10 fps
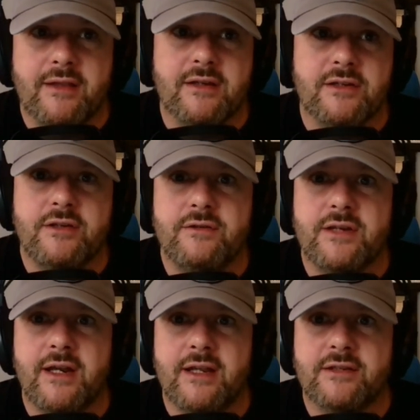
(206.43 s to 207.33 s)
there's 2
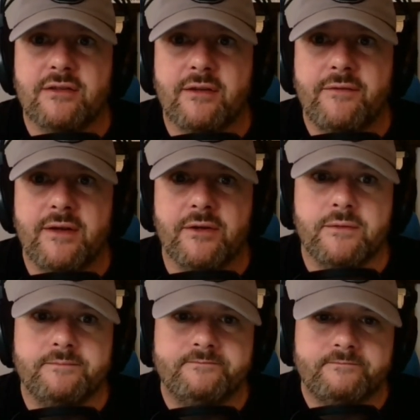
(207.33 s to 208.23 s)
tight ends on the
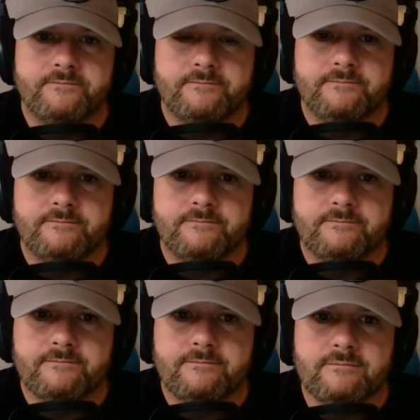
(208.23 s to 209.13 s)
field.
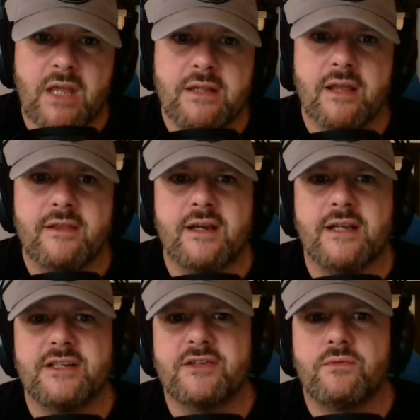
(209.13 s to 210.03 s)
Another thing
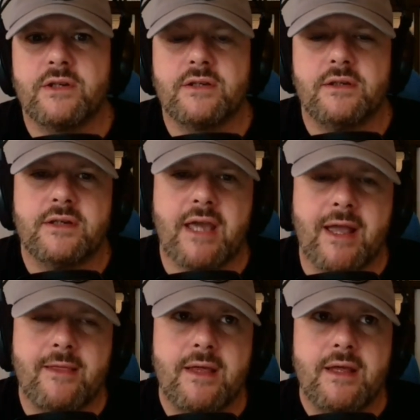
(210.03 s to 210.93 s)
I just wanted to look
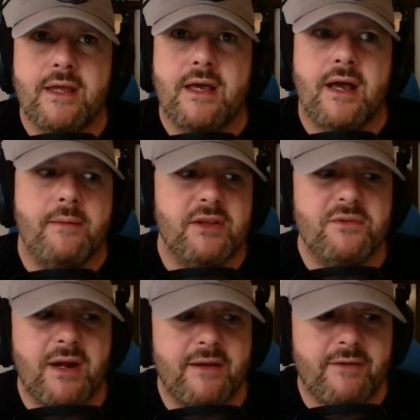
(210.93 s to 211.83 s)
at, and
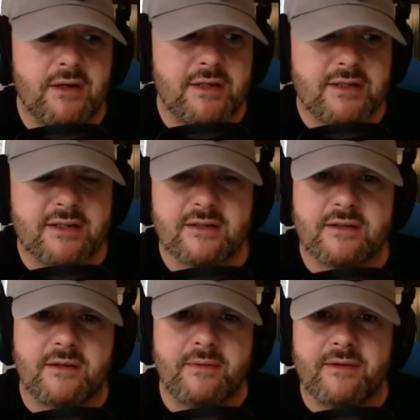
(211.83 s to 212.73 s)
you might have heard this. This
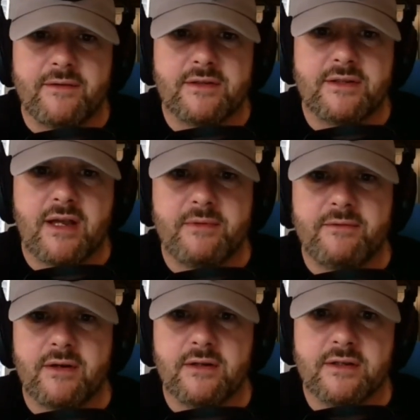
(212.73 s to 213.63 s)
isn't going to be the first time
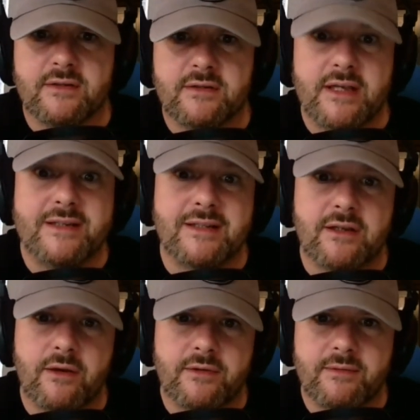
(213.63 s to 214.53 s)
you've heard this.
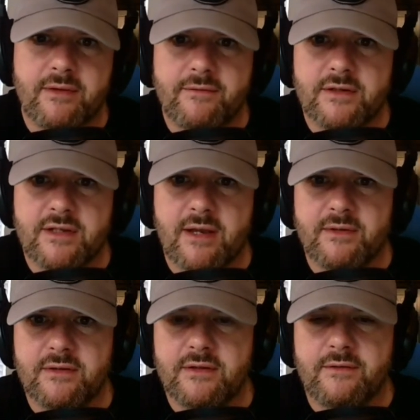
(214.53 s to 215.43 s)
Isn't going to be the first
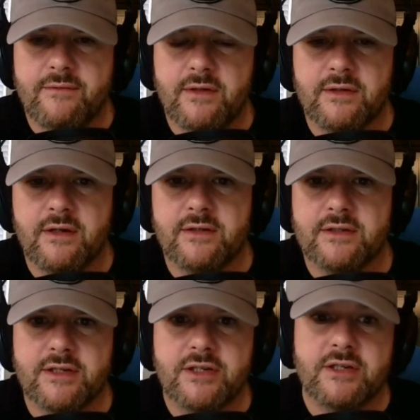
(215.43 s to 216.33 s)
time you've heard
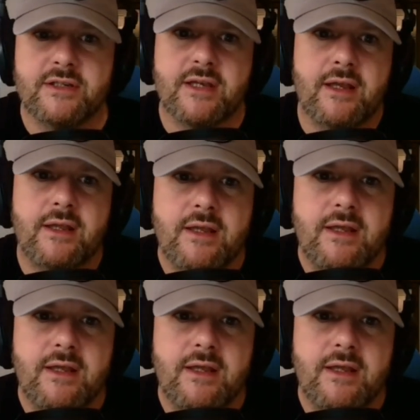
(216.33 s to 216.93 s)
this, I should say.